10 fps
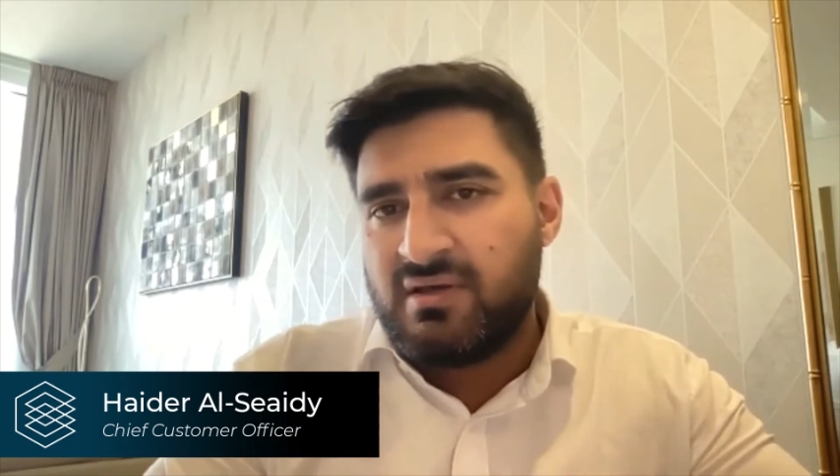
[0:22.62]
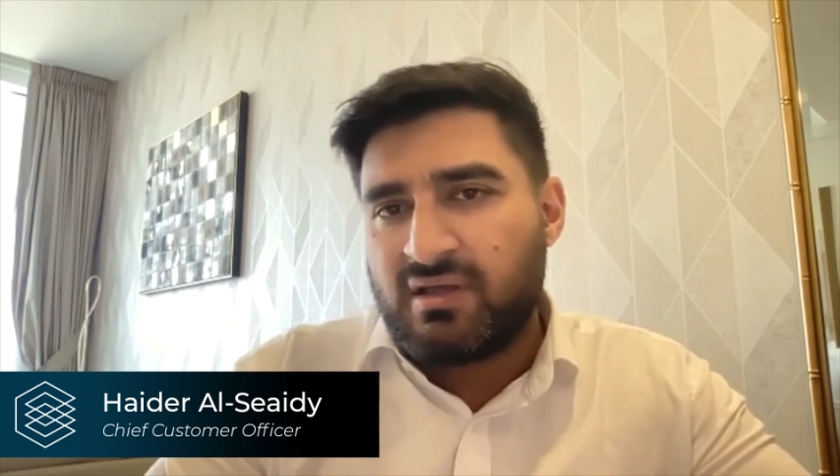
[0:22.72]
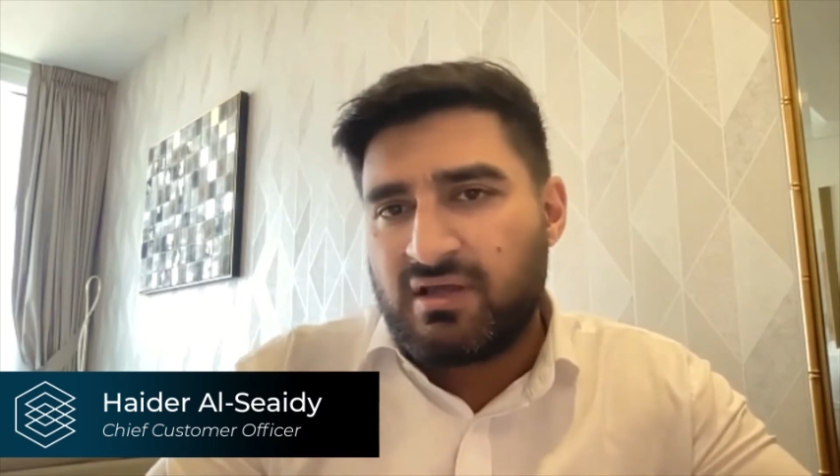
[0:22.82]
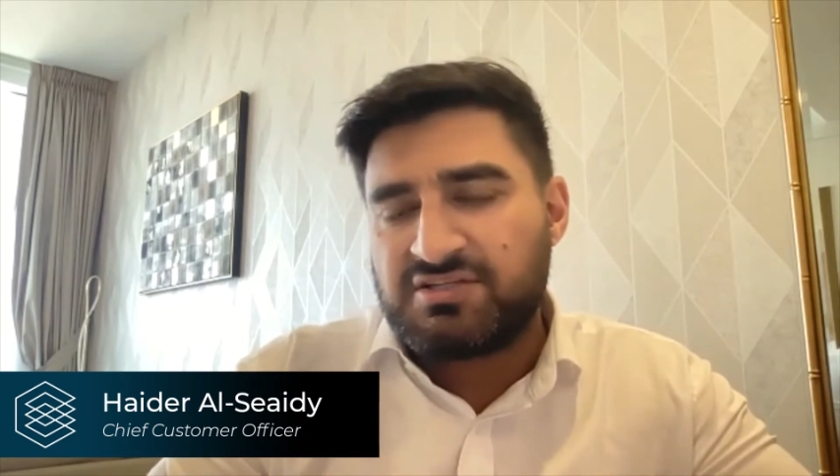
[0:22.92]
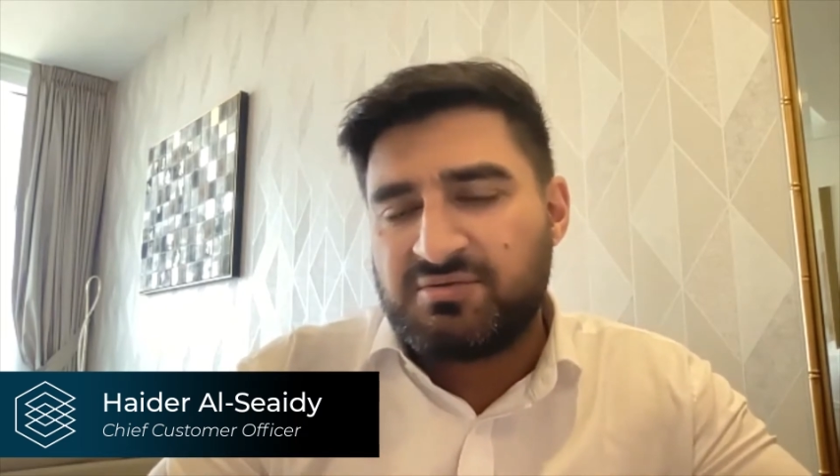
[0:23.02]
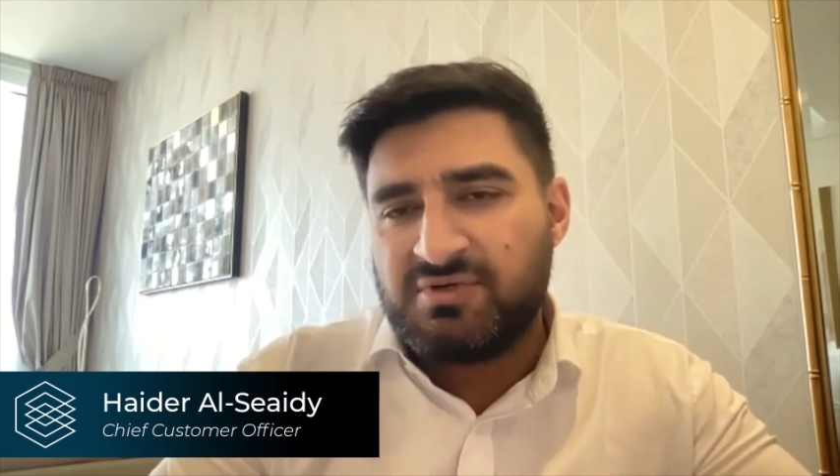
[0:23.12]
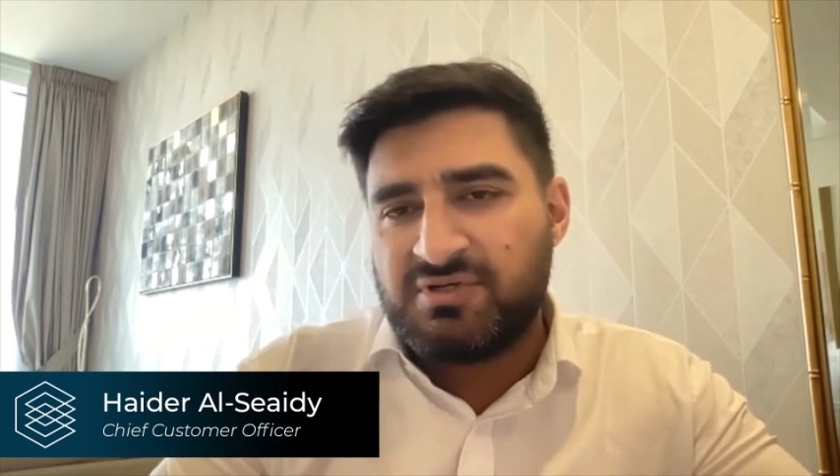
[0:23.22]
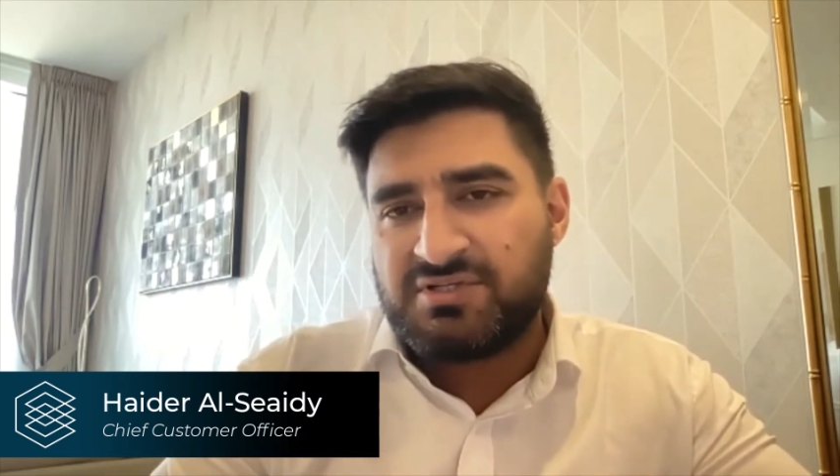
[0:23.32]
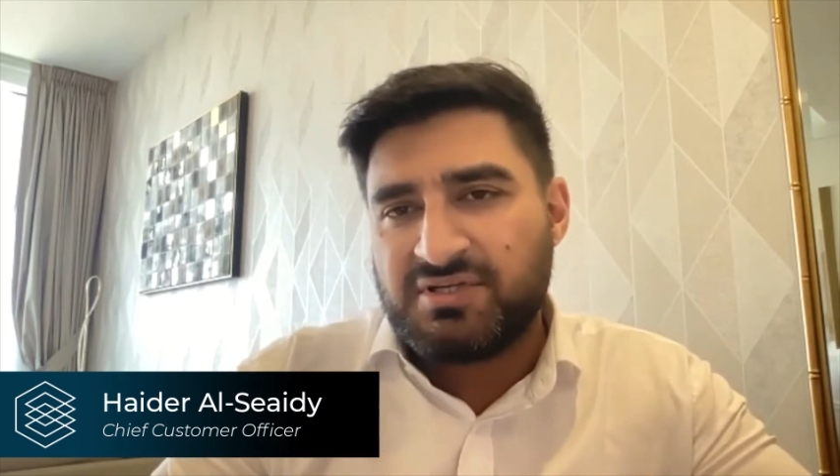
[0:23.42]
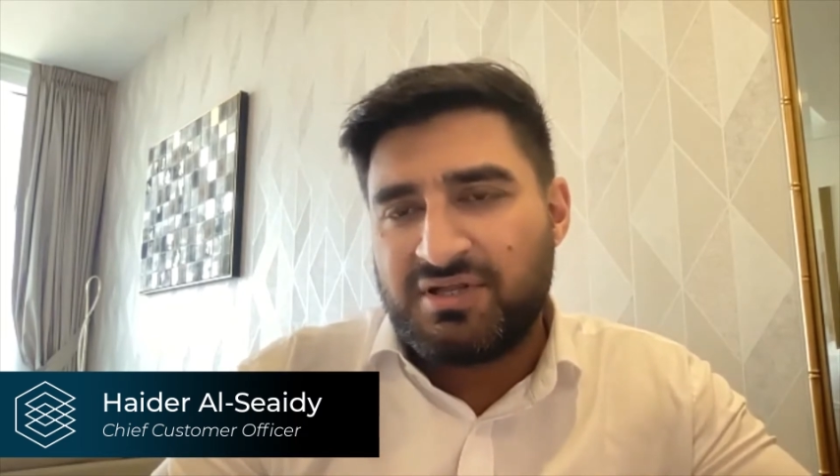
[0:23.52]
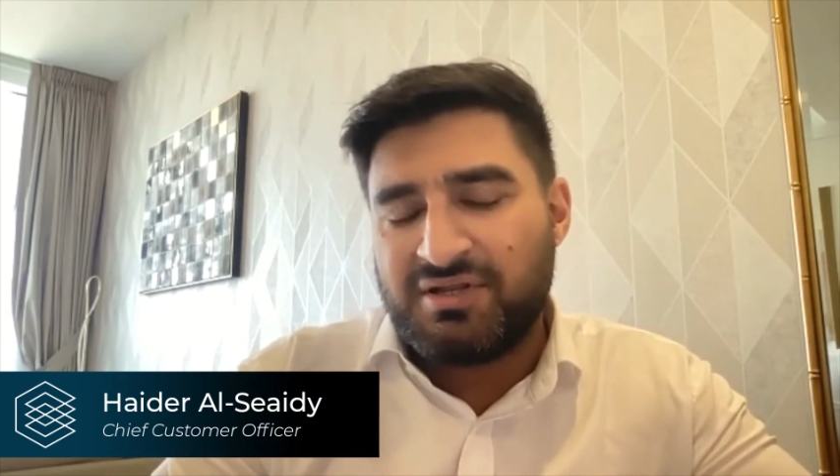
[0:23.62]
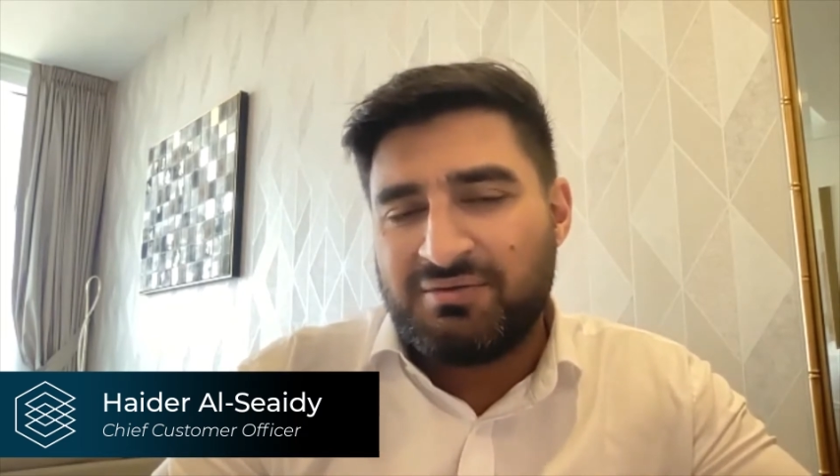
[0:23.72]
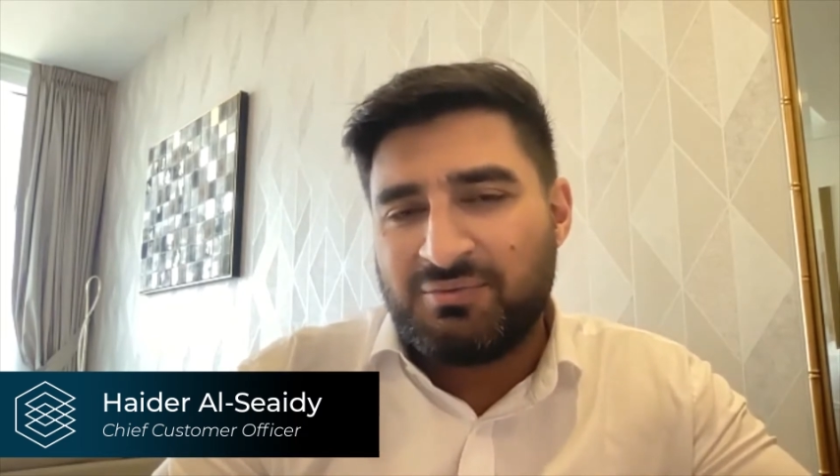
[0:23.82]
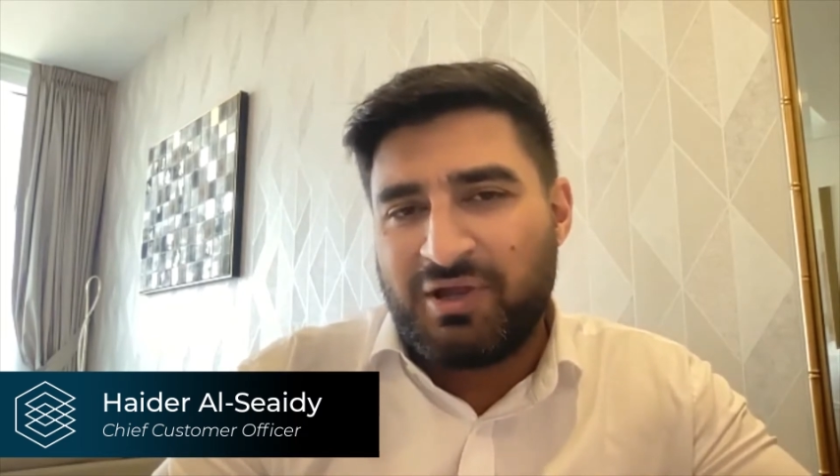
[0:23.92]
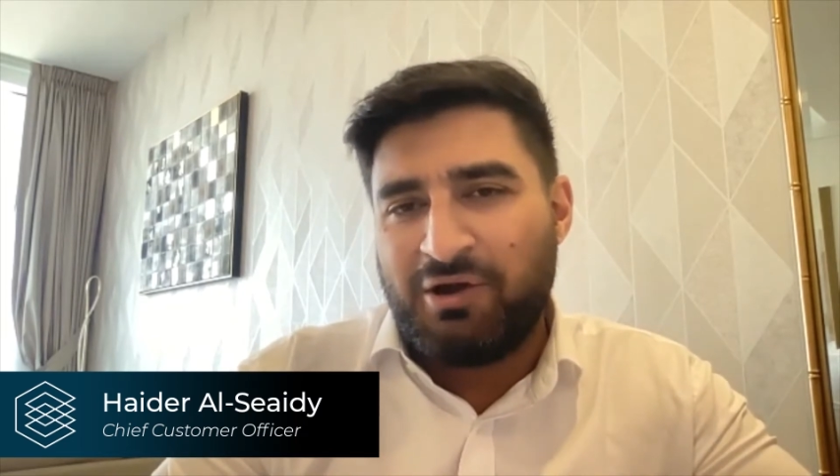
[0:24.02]
customers,
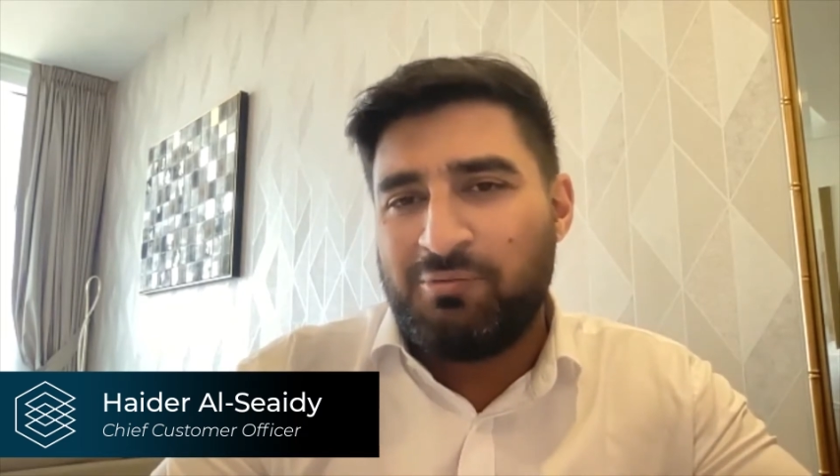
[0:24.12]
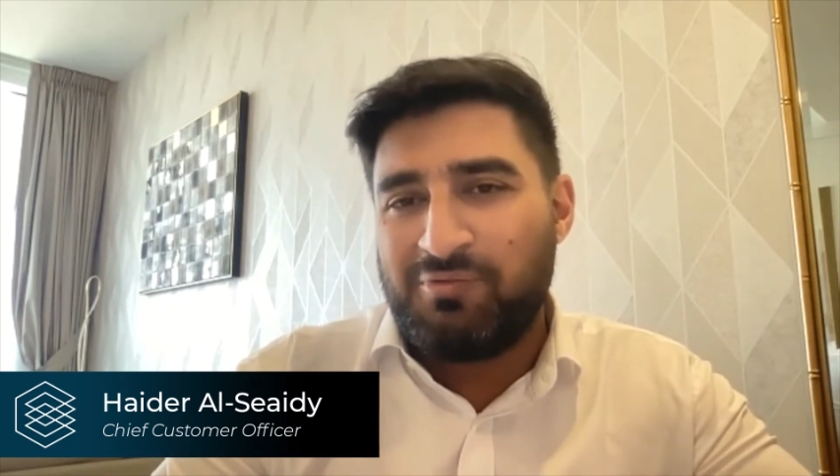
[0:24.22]
and we hope